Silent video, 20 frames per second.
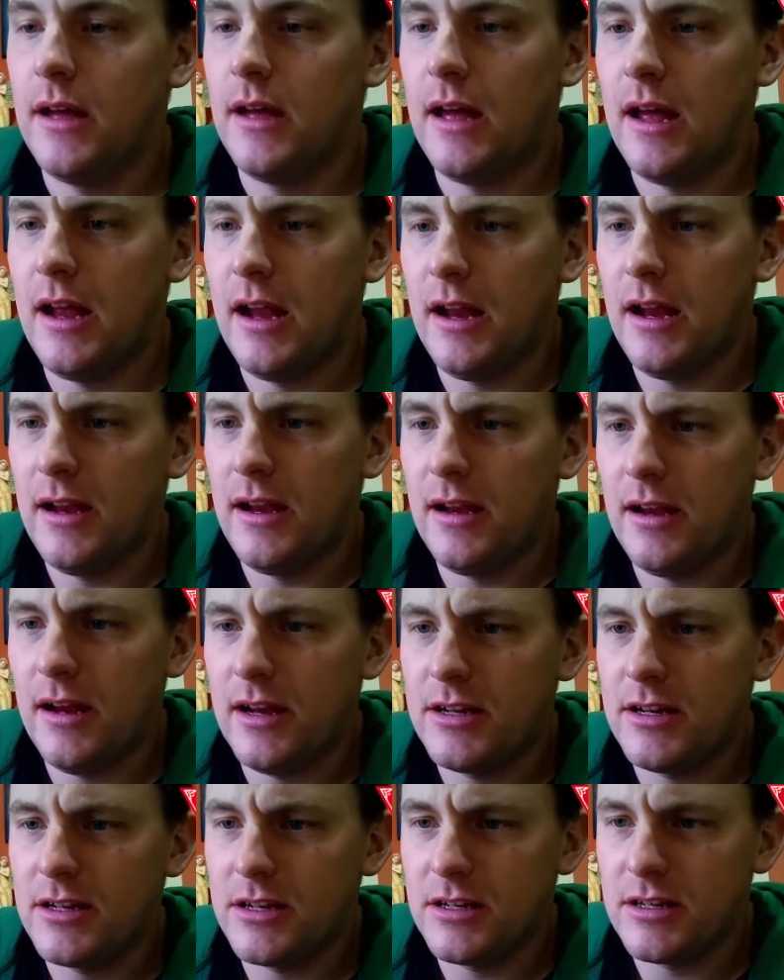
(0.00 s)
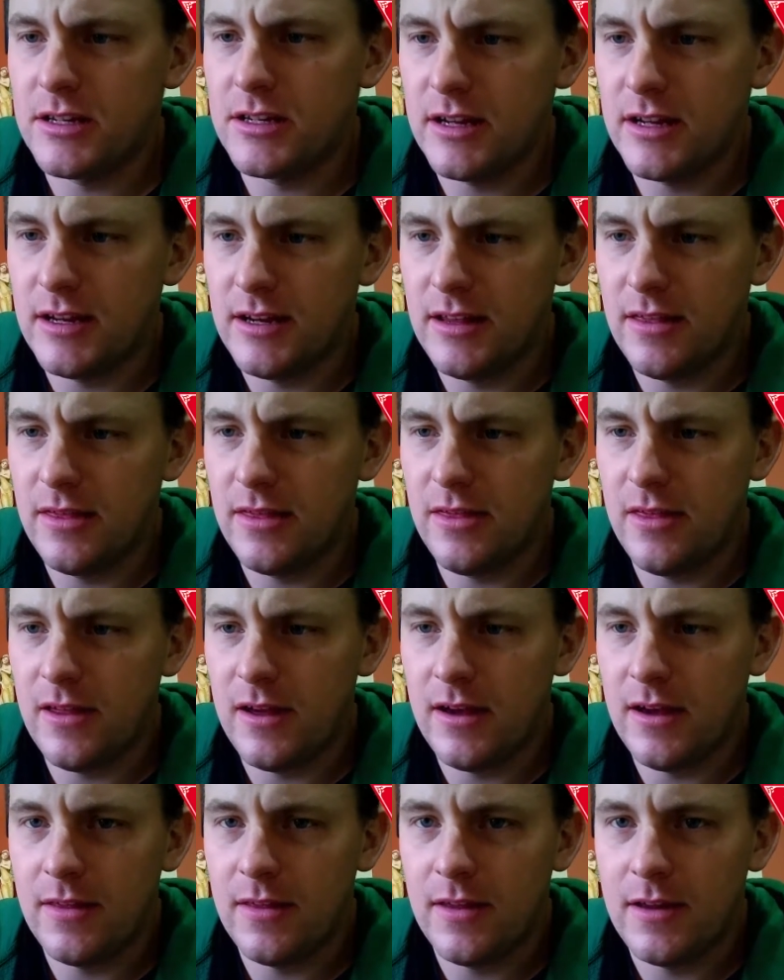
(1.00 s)
And as you can see
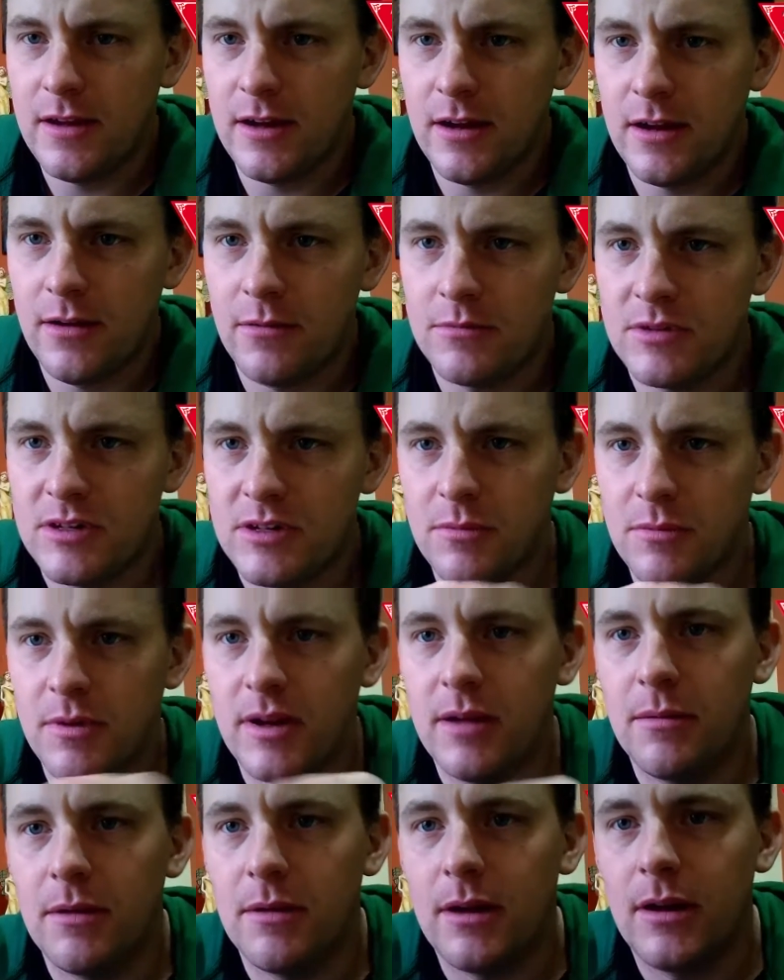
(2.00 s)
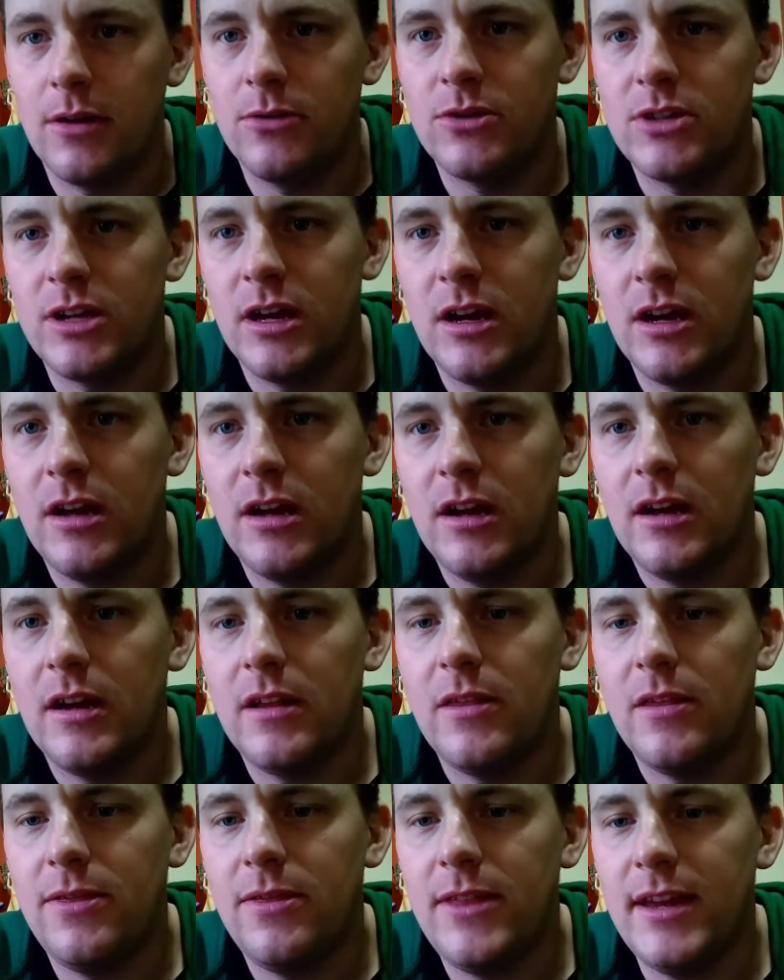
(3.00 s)
there you go, I'm just going to bring him closer.
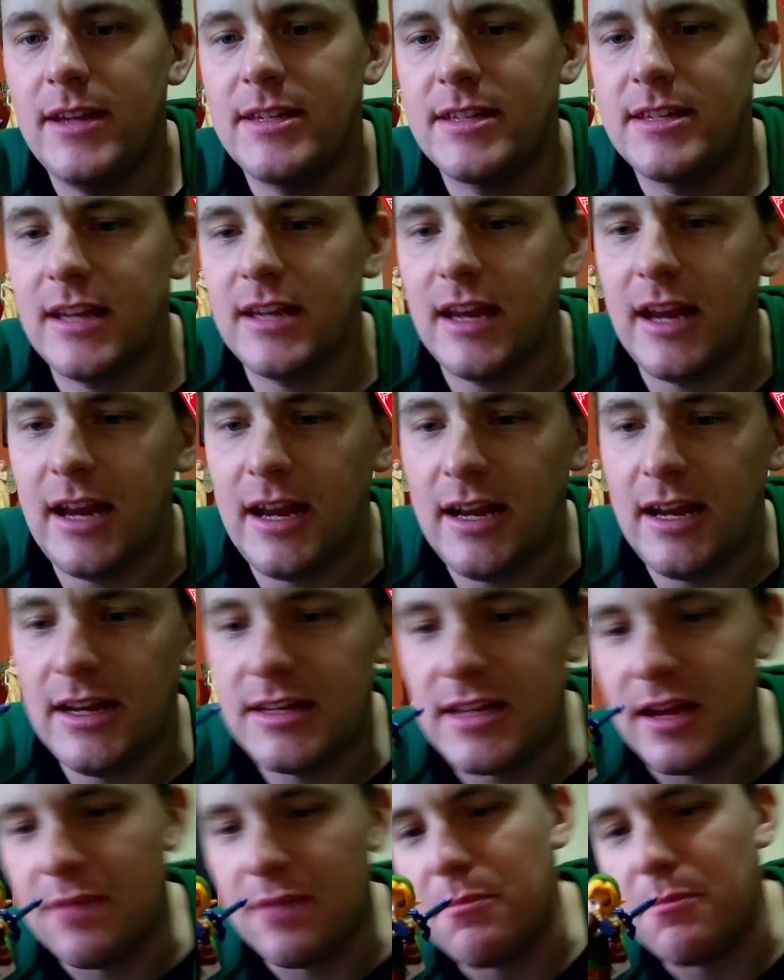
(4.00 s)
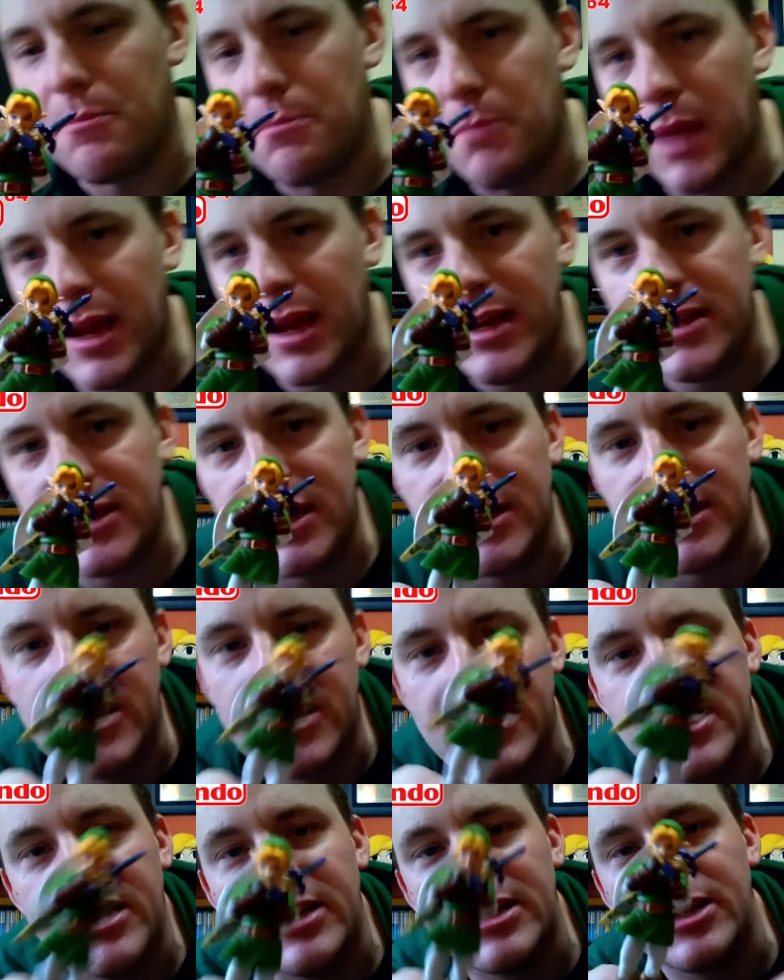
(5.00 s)
This is amazing.
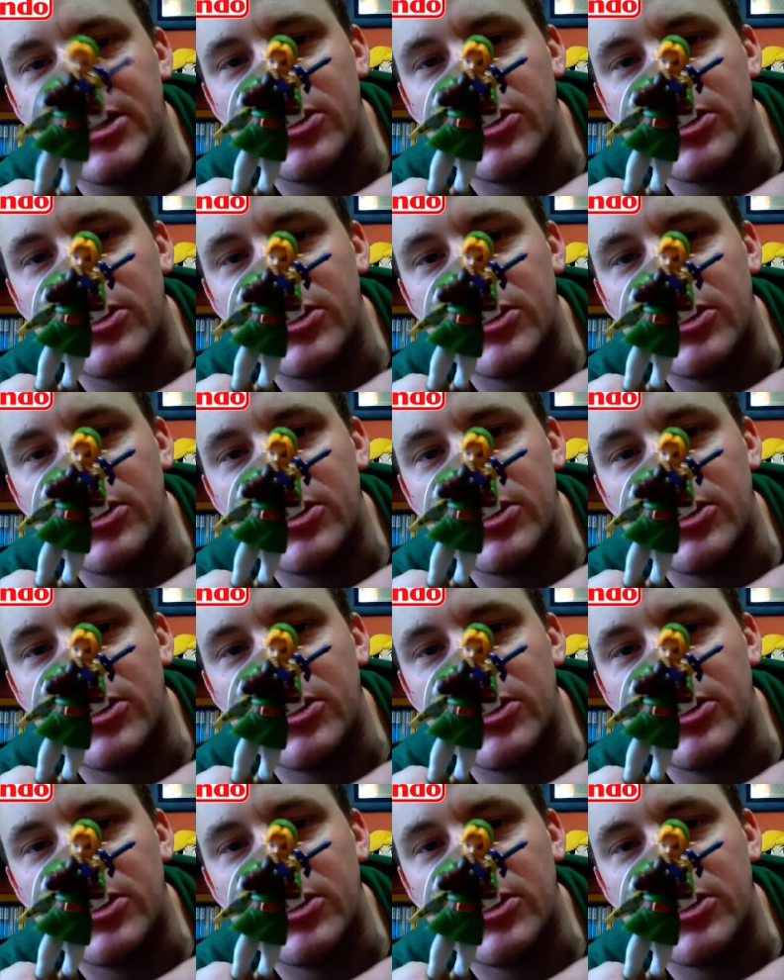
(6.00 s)
This is